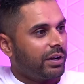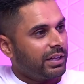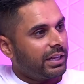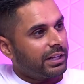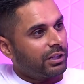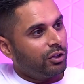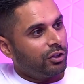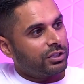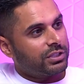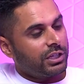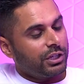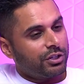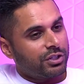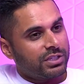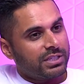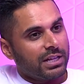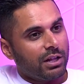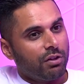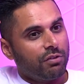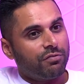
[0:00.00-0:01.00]
right? Like looks at
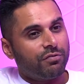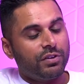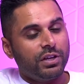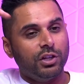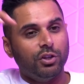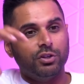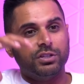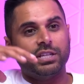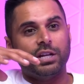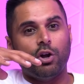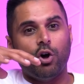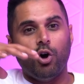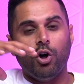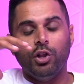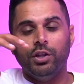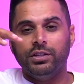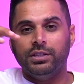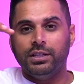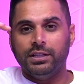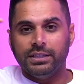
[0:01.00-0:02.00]
yourself, it looks at
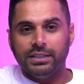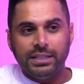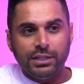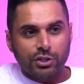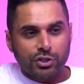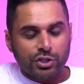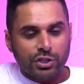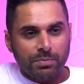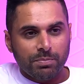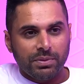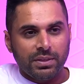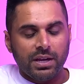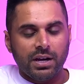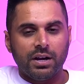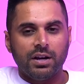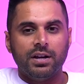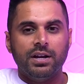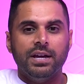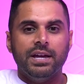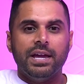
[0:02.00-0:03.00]
all of the leadership
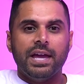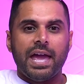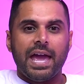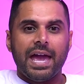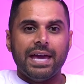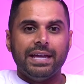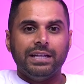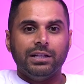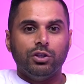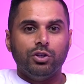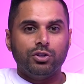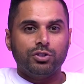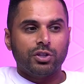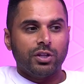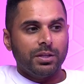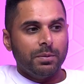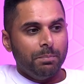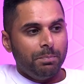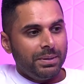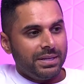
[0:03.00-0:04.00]
there, and it looks
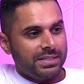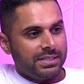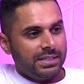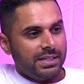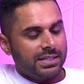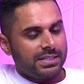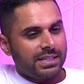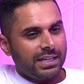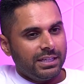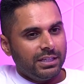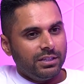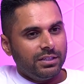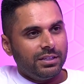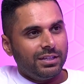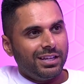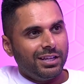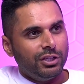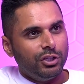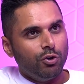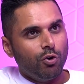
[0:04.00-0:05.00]
on the business. And
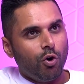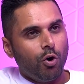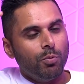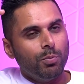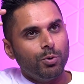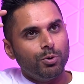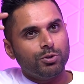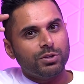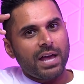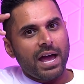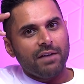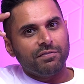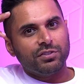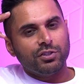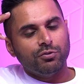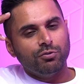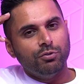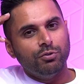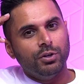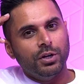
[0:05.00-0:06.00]
you almost have
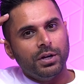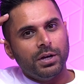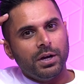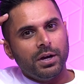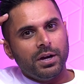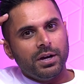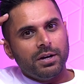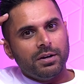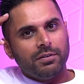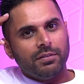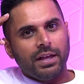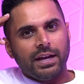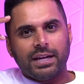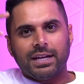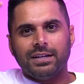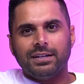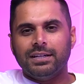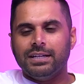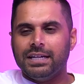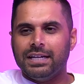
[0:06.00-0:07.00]
to
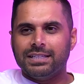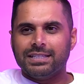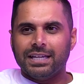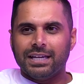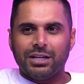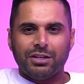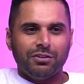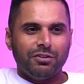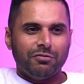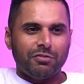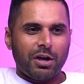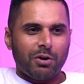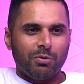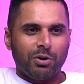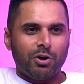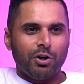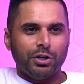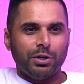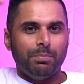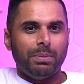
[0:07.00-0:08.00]
it's like, I don't
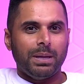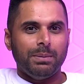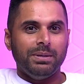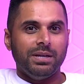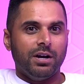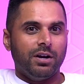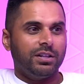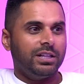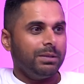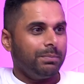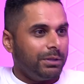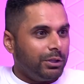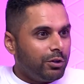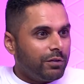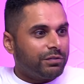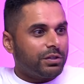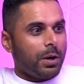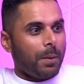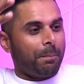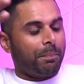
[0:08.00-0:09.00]
want to call your baby ugly, but you
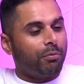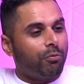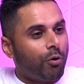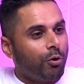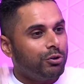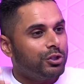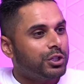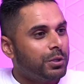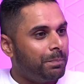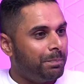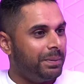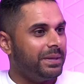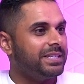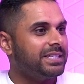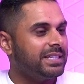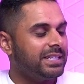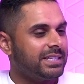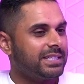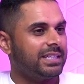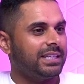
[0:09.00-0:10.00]
have to approach the
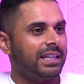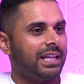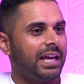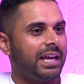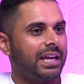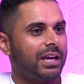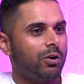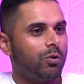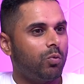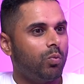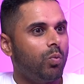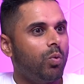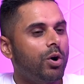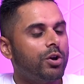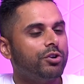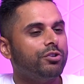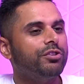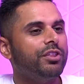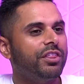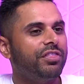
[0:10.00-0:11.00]
business and like,
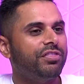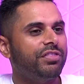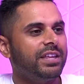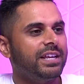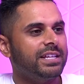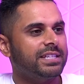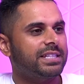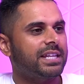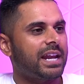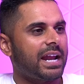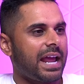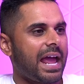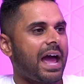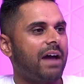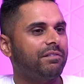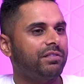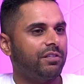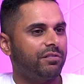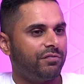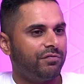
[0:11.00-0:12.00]
what are the things that I
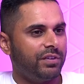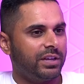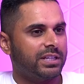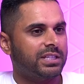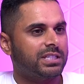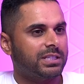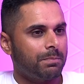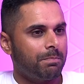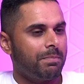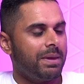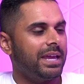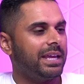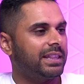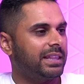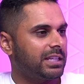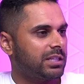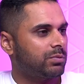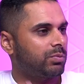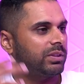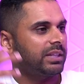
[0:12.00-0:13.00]
have to fix to
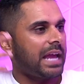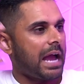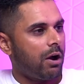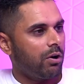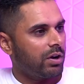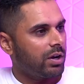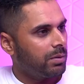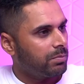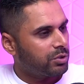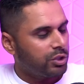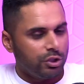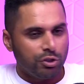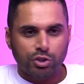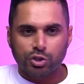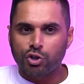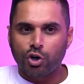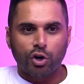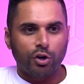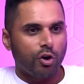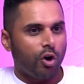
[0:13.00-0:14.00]
make this with the outcome? So you
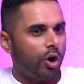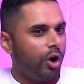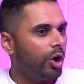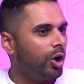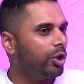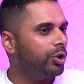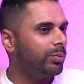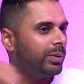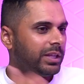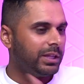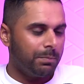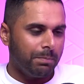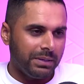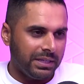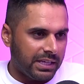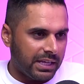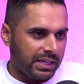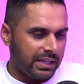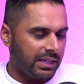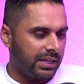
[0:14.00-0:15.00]
start all the way in the
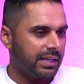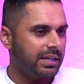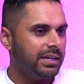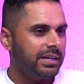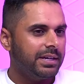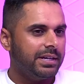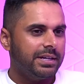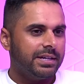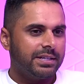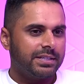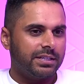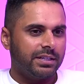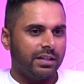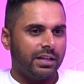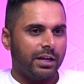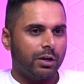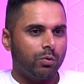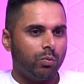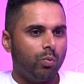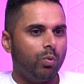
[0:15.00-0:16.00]
beginning to
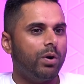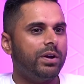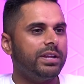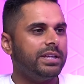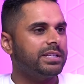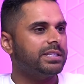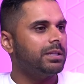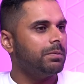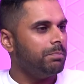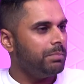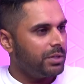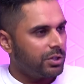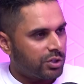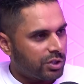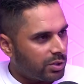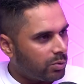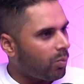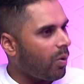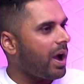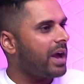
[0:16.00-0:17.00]
like, what is the
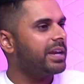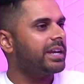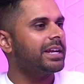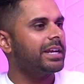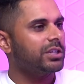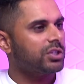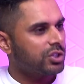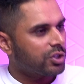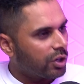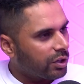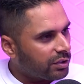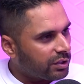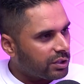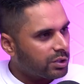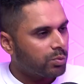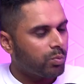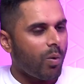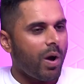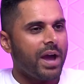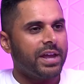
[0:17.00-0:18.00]
mission? Why did I start
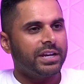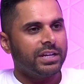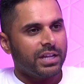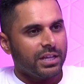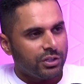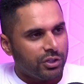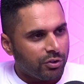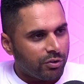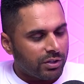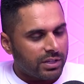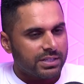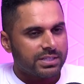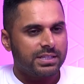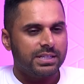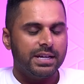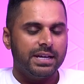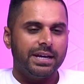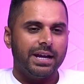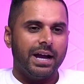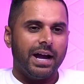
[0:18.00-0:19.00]
this? Why did I do this?
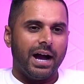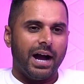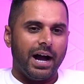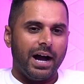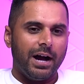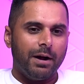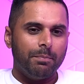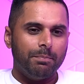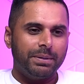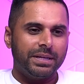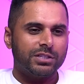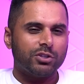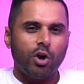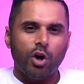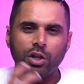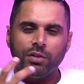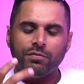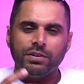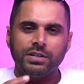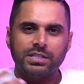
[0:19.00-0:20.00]
Because
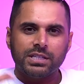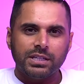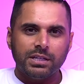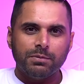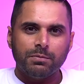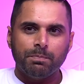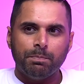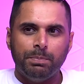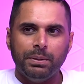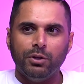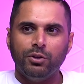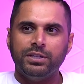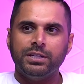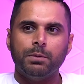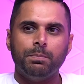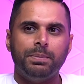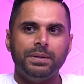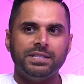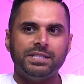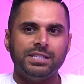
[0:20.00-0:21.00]
all of us building
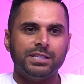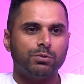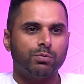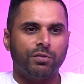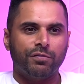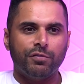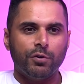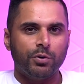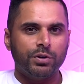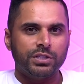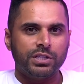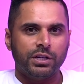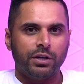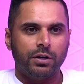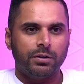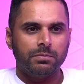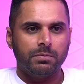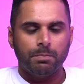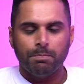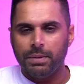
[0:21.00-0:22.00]
a business, we're focusing
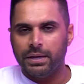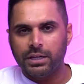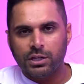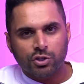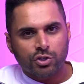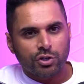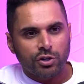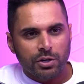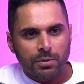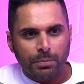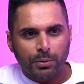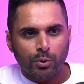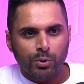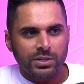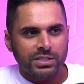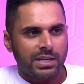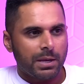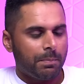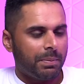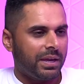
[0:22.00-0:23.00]
on making sure
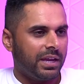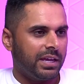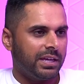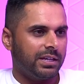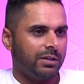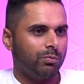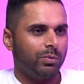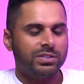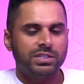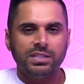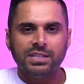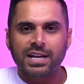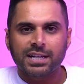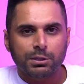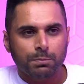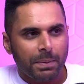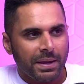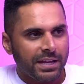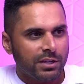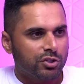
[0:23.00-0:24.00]
employees get paid and what's the
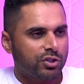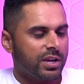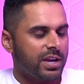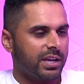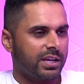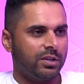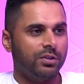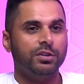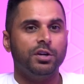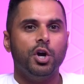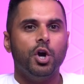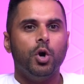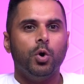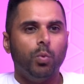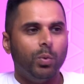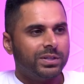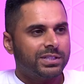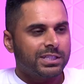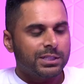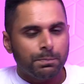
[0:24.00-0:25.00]
next paycheck and
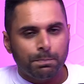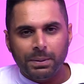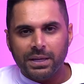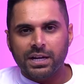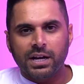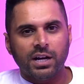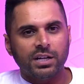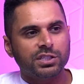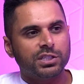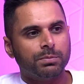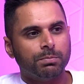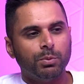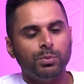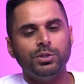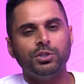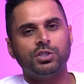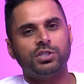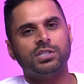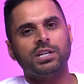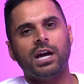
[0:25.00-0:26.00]
what's this big customer
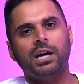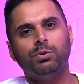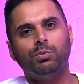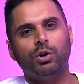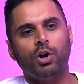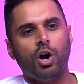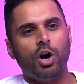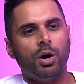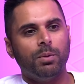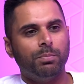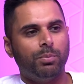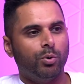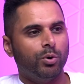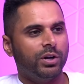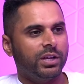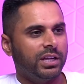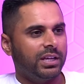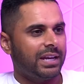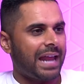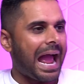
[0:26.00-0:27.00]
we just signed we're
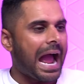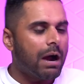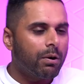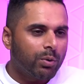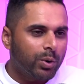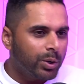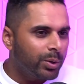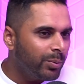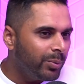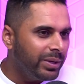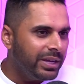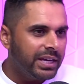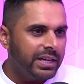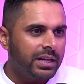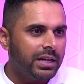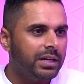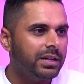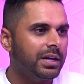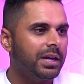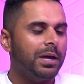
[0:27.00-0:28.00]
onboarding and how are we going
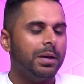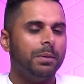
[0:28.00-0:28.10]
to